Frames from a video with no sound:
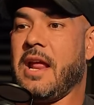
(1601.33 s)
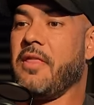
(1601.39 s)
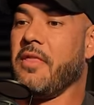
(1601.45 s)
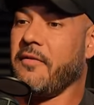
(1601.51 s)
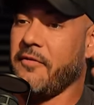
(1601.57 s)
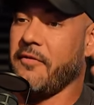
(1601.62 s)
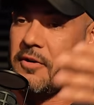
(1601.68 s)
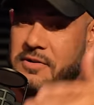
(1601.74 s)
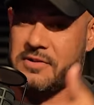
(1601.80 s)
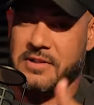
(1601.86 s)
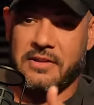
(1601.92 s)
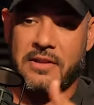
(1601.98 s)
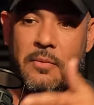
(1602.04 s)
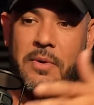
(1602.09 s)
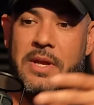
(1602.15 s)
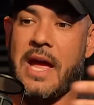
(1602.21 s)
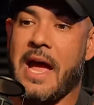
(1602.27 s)
And the first thing
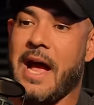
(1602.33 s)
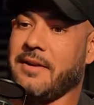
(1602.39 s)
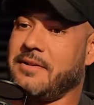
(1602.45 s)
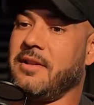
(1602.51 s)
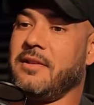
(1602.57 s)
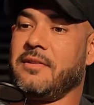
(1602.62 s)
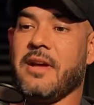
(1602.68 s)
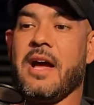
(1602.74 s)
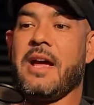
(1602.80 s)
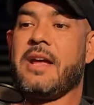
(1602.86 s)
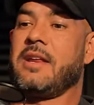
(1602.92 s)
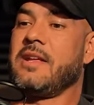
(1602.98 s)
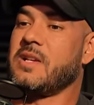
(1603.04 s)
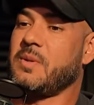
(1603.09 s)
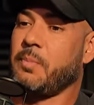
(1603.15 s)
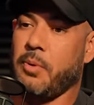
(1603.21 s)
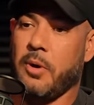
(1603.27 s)
that we add to the diet
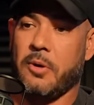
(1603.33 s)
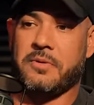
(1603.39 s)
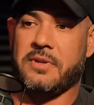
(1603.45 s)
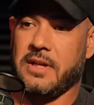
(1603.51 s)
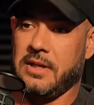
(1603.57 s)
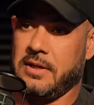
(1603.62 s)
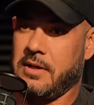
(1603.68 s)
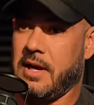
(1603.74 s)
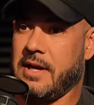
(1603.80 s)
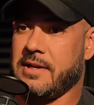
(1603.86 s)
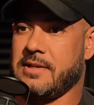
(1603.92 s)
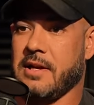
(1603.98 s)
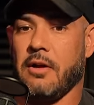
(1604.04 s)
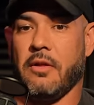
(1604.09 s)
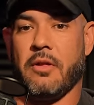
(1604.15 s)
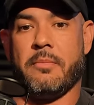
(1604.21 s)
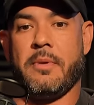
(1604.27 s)
is protein. I
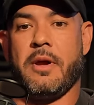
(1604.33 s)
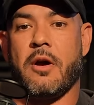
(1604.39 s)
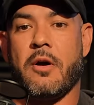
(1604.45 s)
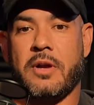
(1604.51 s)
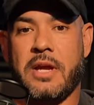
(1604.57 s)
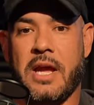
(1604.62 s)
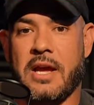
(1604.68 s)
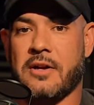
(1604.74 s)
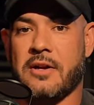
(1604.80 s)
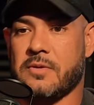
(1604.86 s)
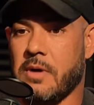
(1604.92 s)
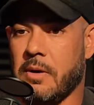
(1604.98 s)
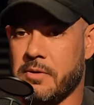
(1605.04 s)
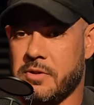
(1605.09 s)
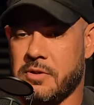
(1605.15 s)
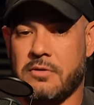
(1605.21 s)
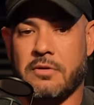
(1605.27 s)
tell them, okay, here's what I
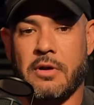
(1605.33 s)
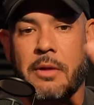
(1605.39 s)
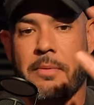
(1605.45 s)
want you to do.